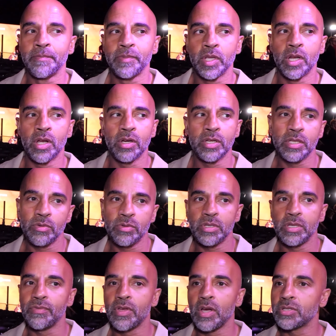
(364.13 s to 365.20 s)
You know, you,
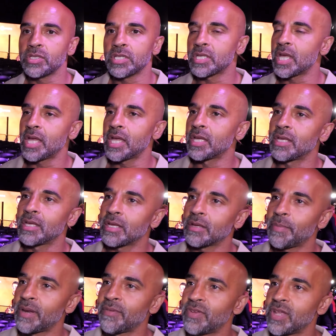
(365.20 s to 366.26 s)
you've got to say
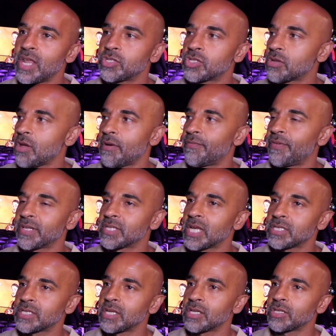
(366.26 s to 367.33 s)
Benavidez has got a
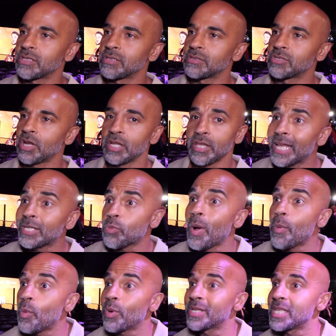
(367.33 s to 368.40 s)
fantastic chance. That's why
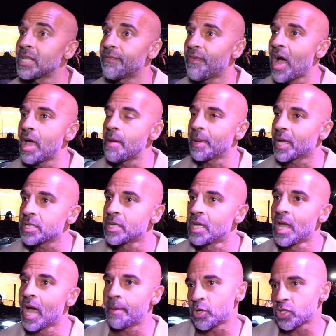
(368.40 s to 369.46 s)
we want to see the fight because
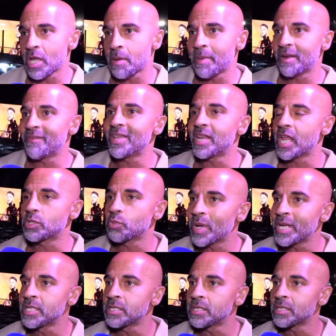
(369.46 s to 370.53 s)
I'm not saying Benavidez
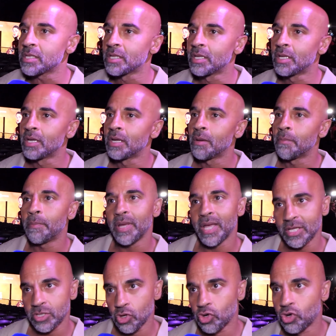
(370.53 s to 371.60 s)
wins, but he
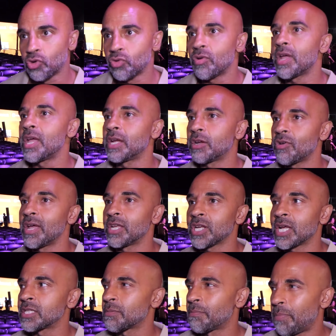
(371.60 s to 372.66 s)
has a great, great
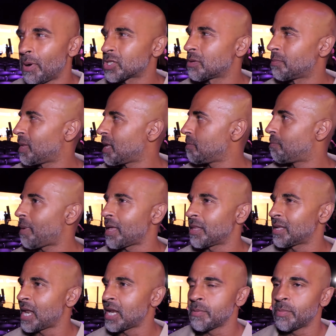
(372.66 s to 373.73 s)
chance, possibly better
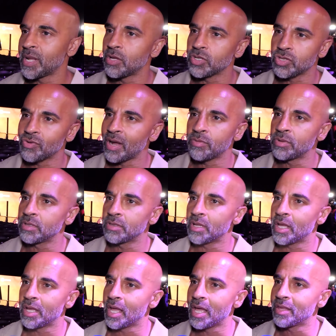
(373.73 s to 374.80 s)
than anybody else around in, uh,
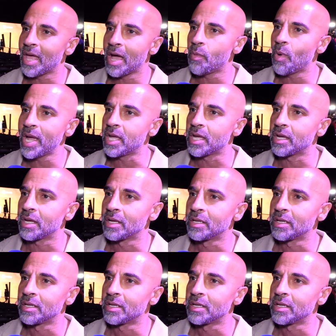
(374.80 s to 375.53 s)
uh that weight.